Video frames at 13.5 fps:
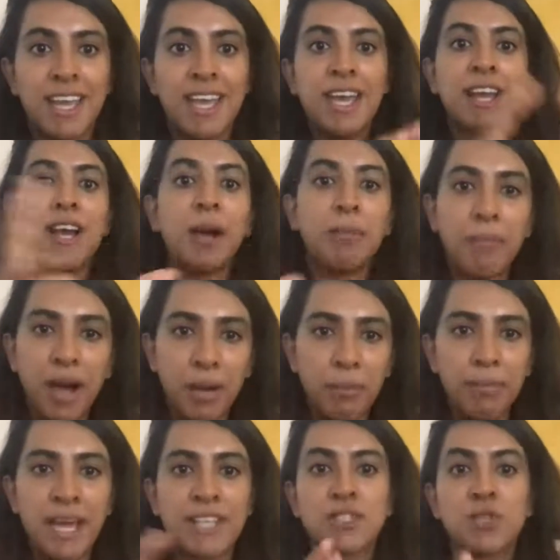come
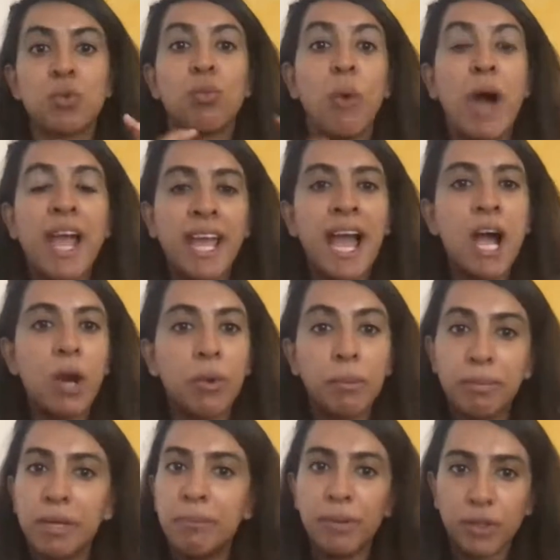up as to how are
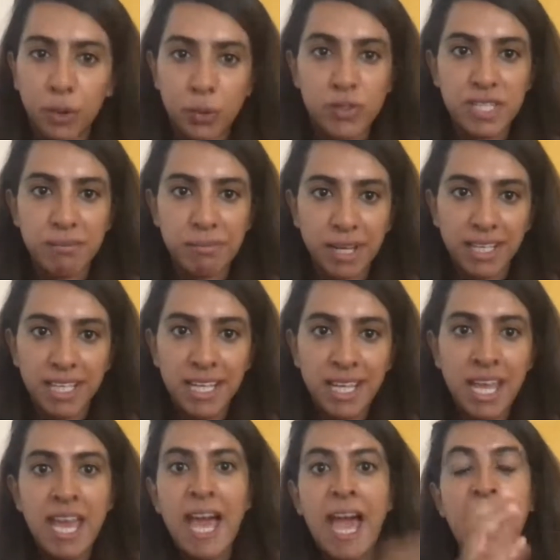people using
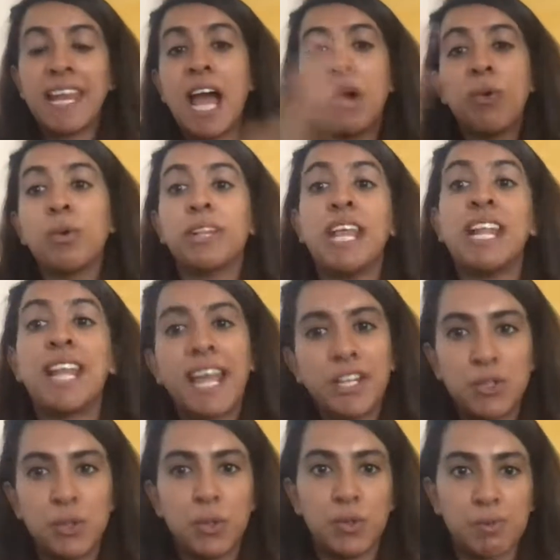money and how would they like
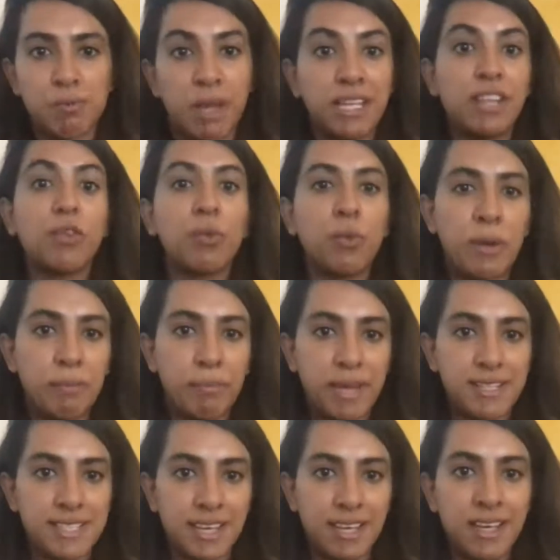to use money through
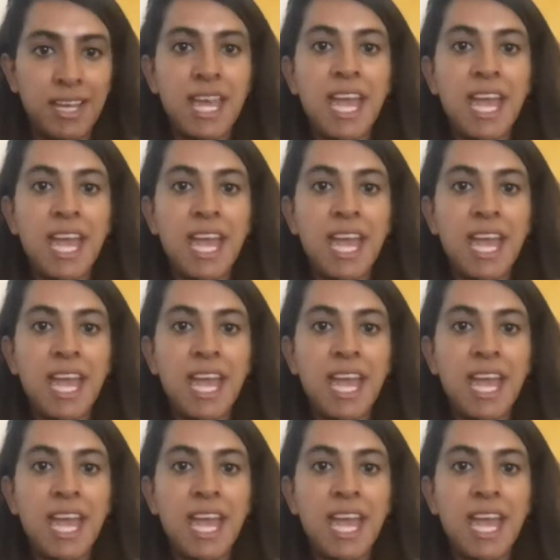M-Pesa,